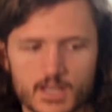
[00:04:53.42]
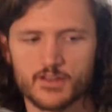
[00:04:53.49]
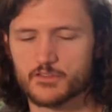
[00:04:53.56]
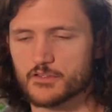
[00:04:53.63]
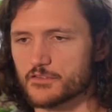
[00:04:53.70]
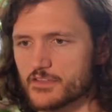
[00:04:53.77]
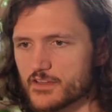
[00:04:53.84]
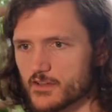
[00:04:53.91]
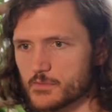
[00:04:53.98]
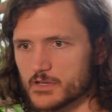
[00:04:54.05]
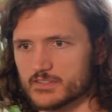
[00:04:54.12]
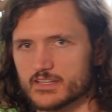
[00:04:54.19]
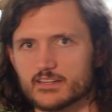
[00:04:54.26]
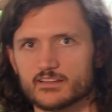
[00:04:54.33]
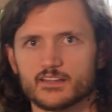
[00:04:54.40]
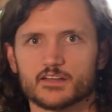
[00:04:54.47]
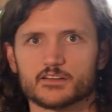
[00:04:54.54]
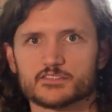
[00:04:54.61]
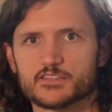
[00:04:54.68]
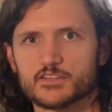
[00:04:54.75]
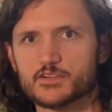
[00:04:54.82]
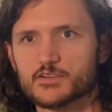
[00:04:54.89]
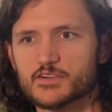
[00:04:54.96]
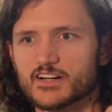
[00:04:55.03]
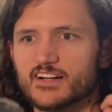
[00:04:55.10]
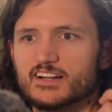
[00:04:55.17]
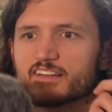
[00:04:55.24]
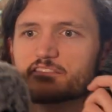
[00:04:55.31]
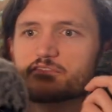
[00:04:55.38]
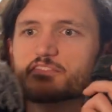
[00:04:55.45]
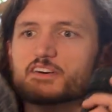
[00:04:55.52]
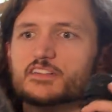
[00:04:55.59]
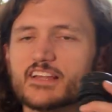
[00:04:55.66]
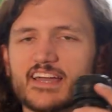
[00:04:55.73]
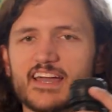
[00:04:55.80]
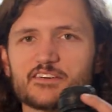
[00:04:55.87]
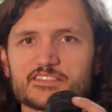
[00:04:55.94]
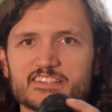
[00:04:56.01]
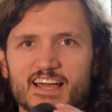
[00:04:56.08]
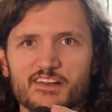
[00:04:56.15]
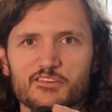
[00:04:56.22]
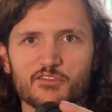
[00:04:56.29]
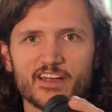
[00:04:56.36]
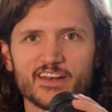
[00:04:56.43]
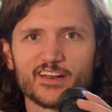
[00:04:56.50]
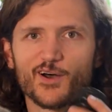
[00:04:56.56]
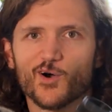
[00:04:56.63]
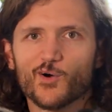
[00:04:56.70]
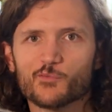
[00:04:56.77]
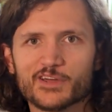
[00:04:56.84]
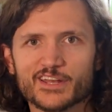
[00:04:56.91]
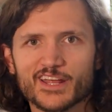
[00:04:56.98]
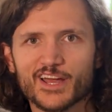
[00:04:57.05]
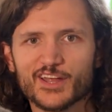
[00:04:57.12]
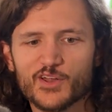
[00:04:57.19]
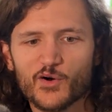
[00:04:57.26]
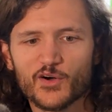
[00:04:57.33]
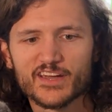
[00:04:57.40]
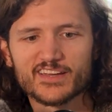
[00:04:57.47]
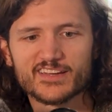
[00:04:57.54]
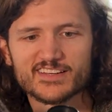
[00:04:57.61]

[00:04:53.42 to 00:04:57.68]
Another thing about the Helios too, it felt like I was kind of right at home in Hanoi